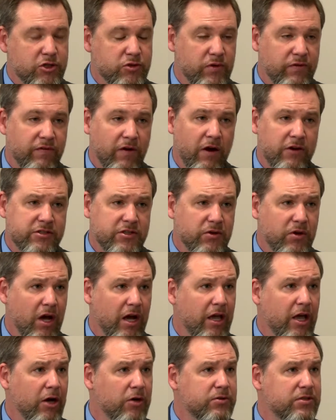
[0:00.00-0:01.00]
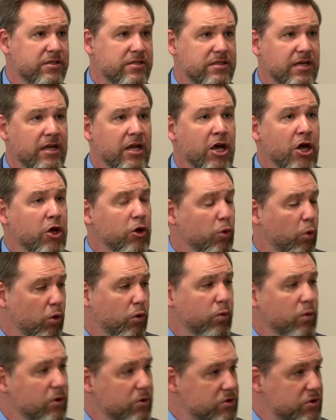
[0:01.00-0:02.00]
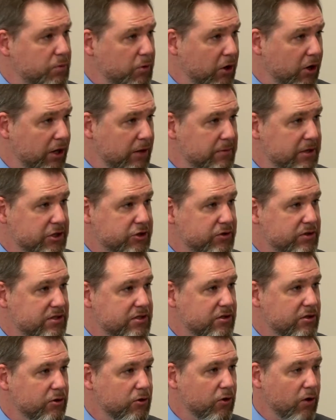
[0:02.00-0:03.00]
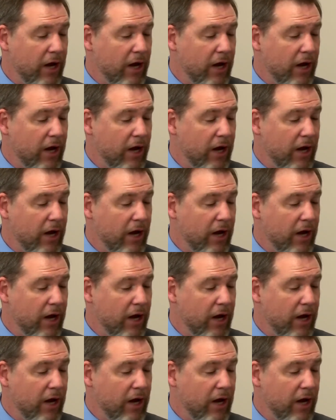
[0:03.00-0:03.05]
We've also got coaches at North Wilkesboro Elementary School.